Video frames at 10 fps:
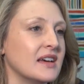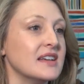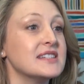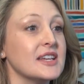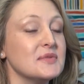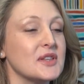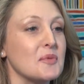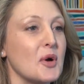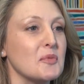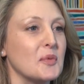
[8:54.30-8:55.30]
It seems at the
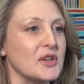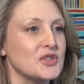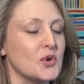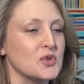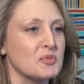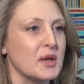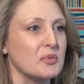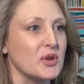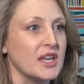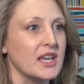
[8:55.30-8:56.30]
moment when you talk to
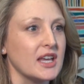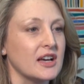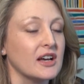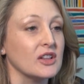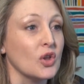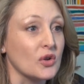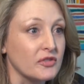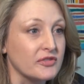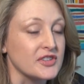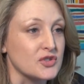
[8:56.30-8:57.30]
people, you hear a lot
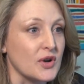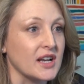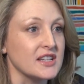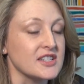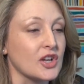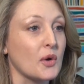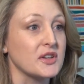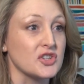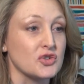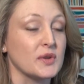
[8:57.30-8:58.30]
of Australians are going
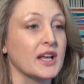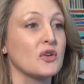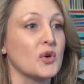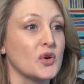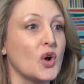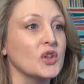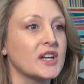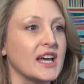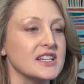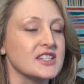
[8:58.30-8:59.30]
to Sri Lanka on
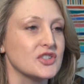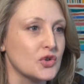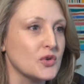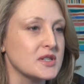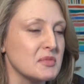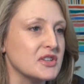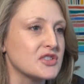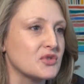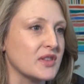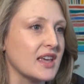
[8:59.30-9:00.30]
holidays. The tourism
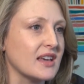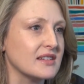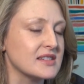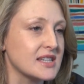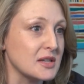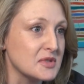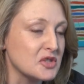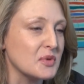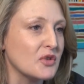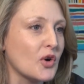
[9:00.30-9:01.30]
industry there seems
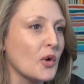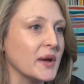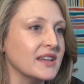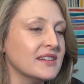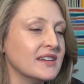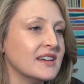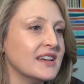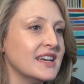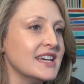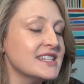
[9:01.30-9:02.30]
to be growing.
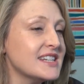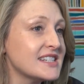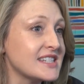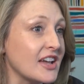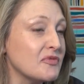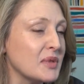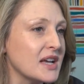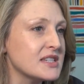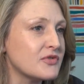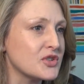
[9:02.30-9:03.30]
Is it a safe
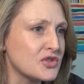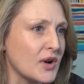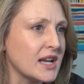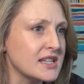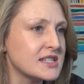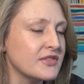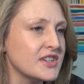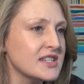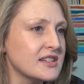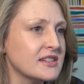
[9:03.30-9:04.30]
place for Australians to visit,